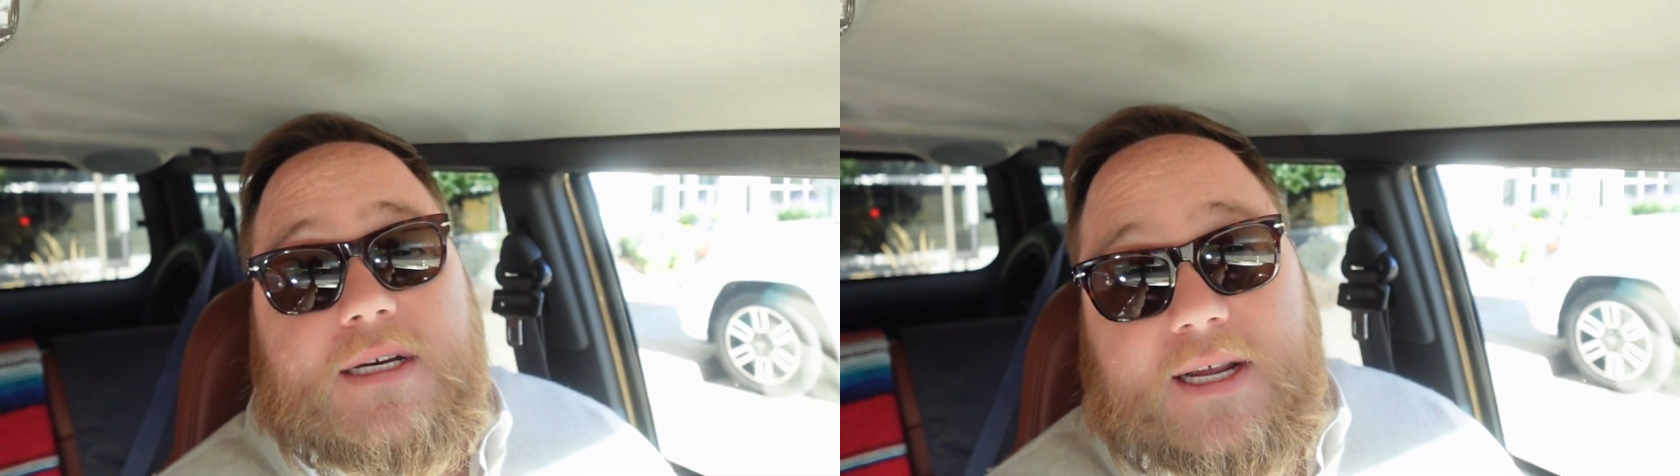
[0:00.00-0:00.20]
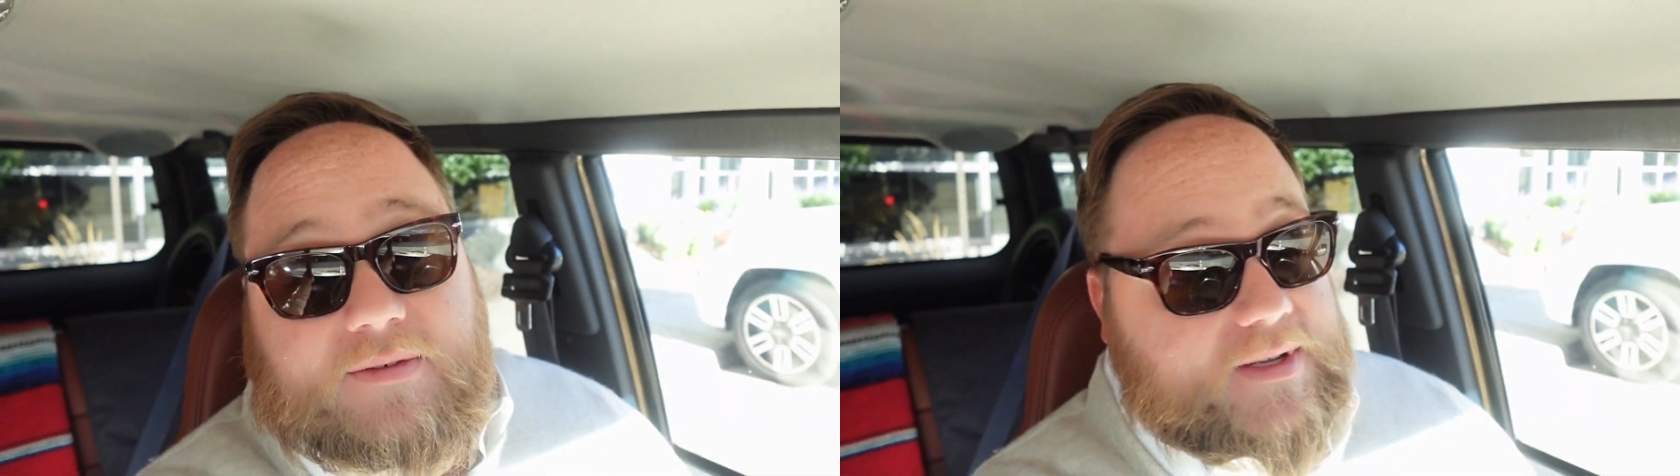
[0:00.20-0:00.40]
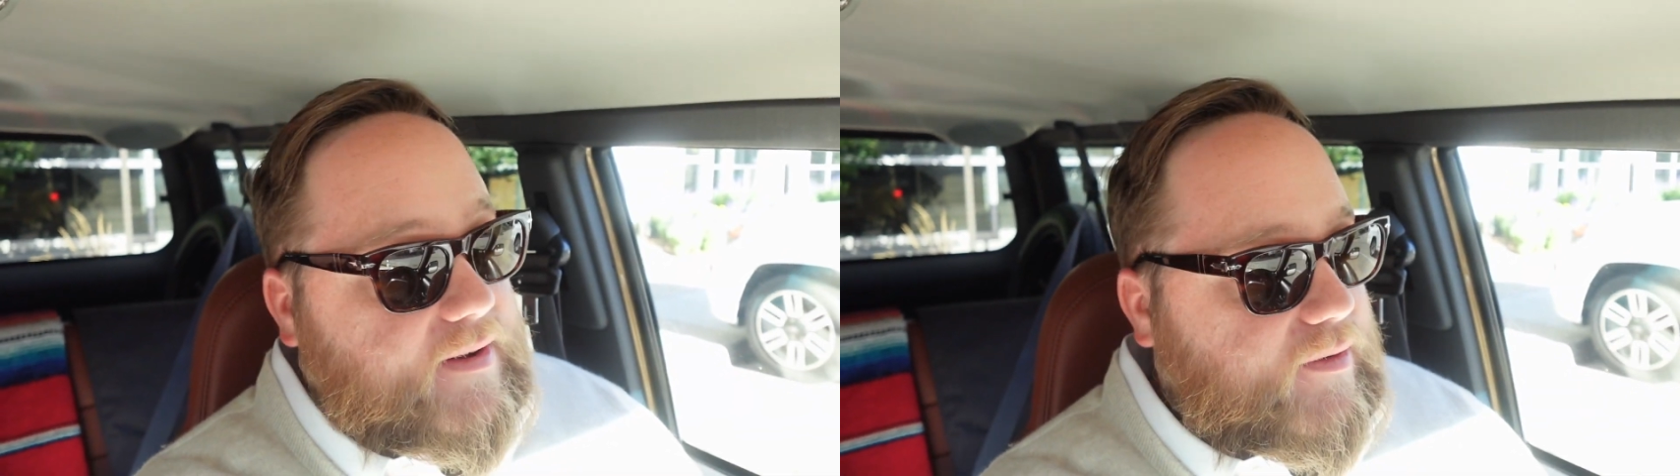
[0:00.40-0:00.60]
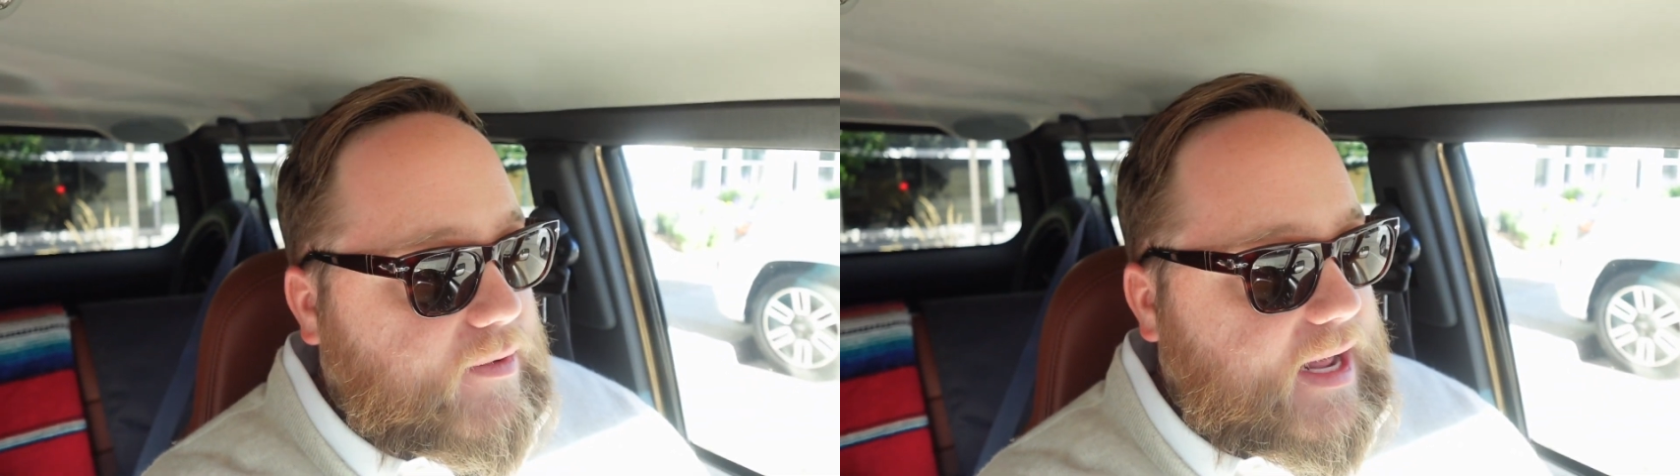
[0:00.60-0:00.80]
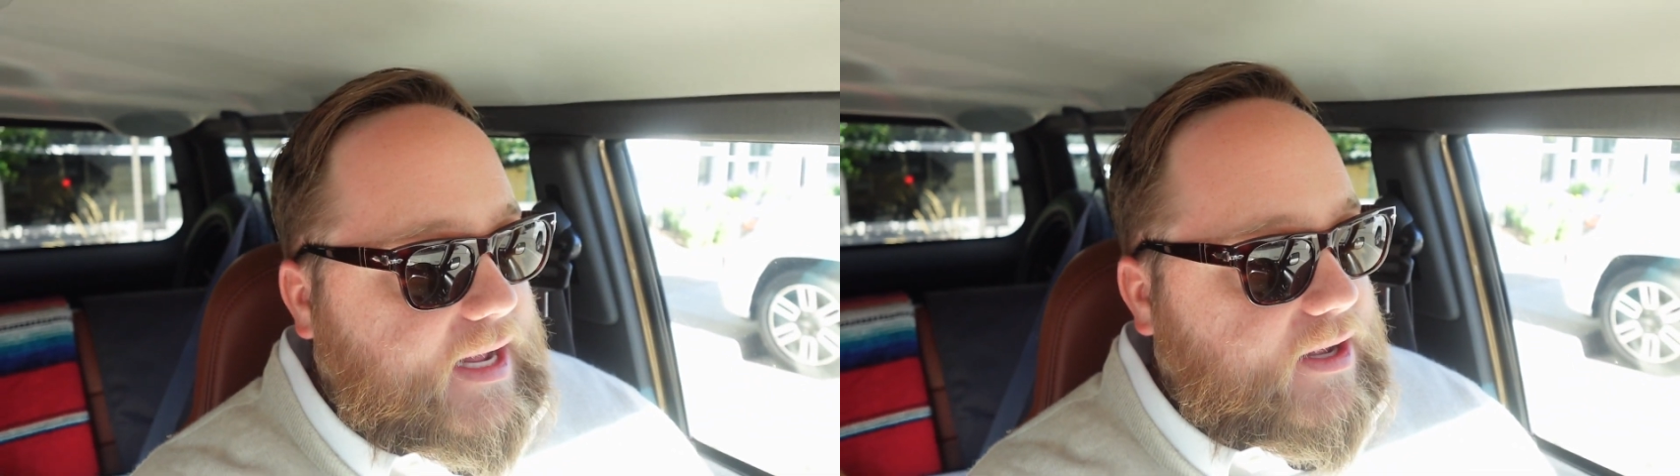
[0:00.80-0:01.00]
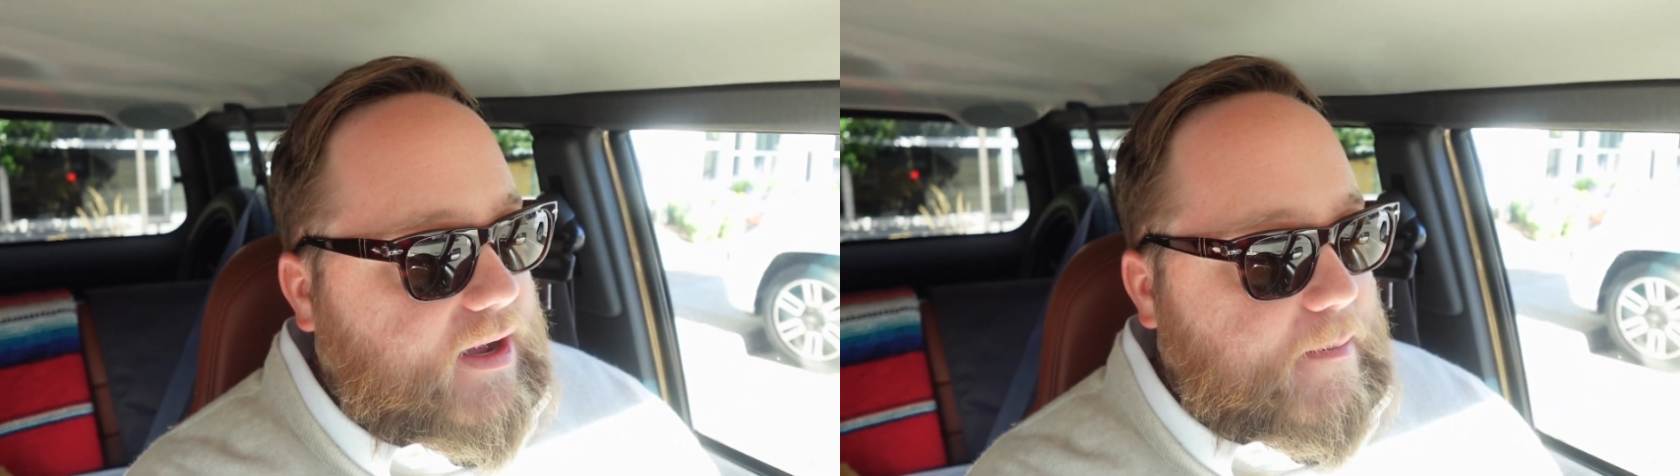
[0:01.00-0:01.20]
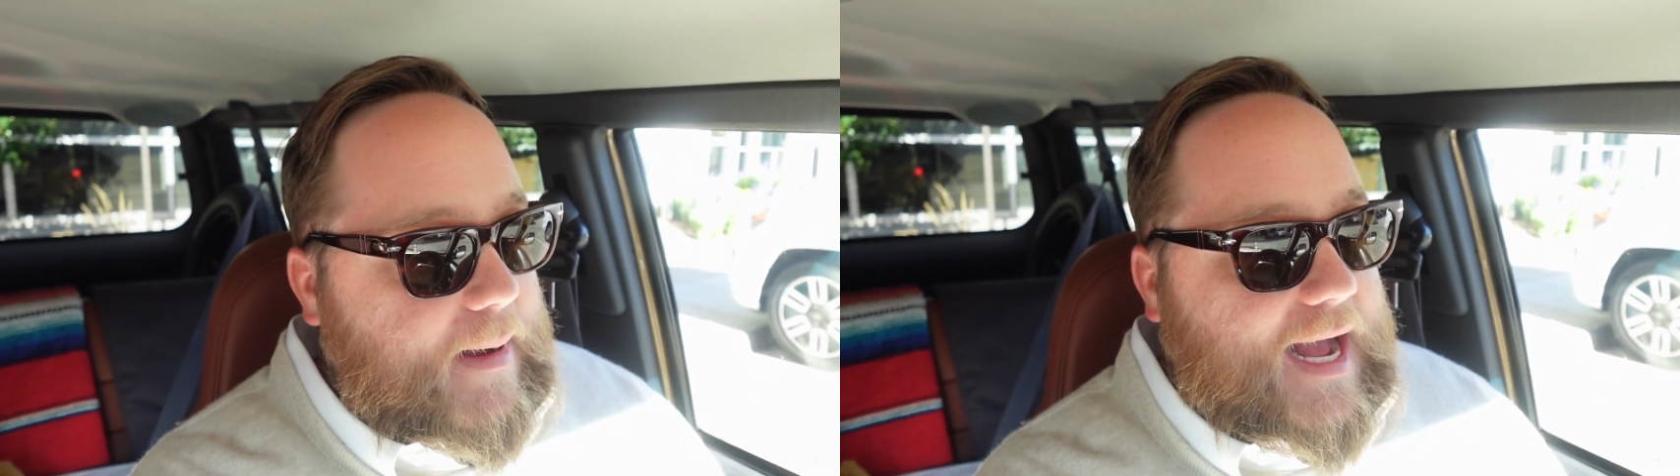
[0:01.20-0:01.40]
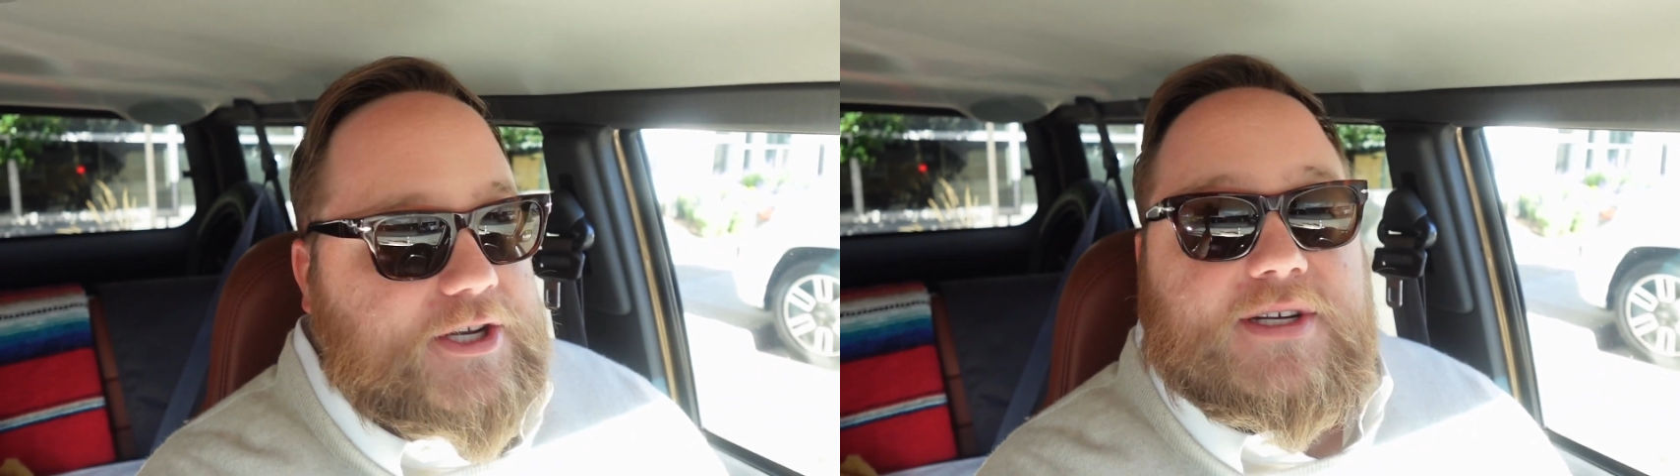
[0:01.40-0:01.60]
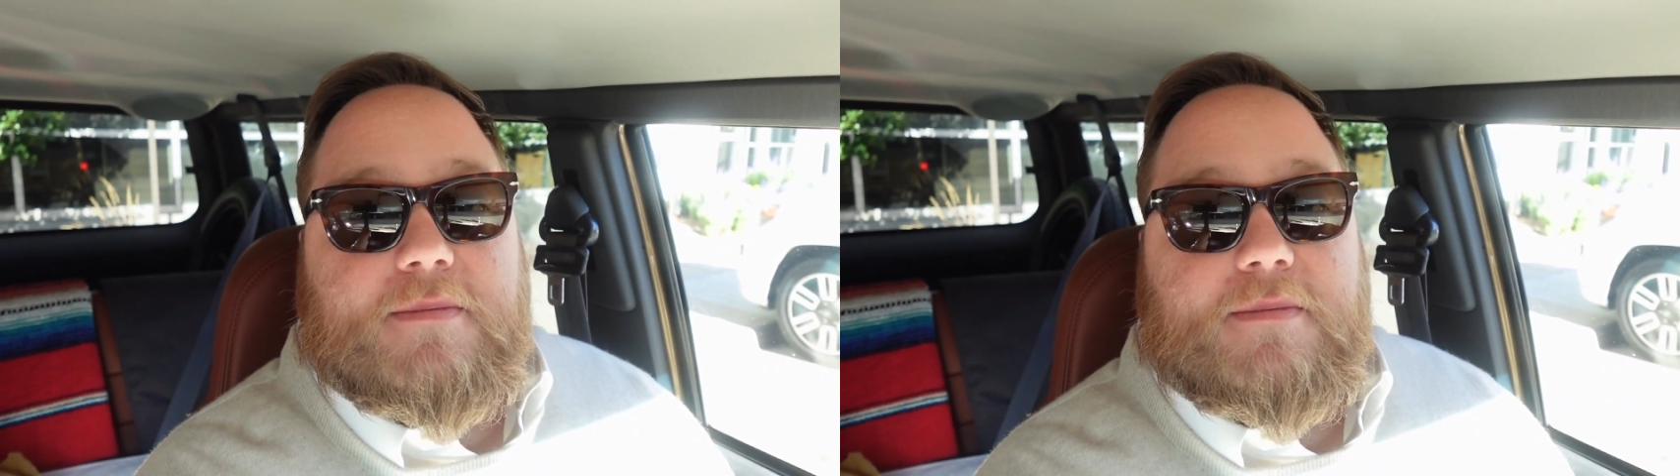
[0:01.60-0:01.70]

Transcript: Definitely different what I imagined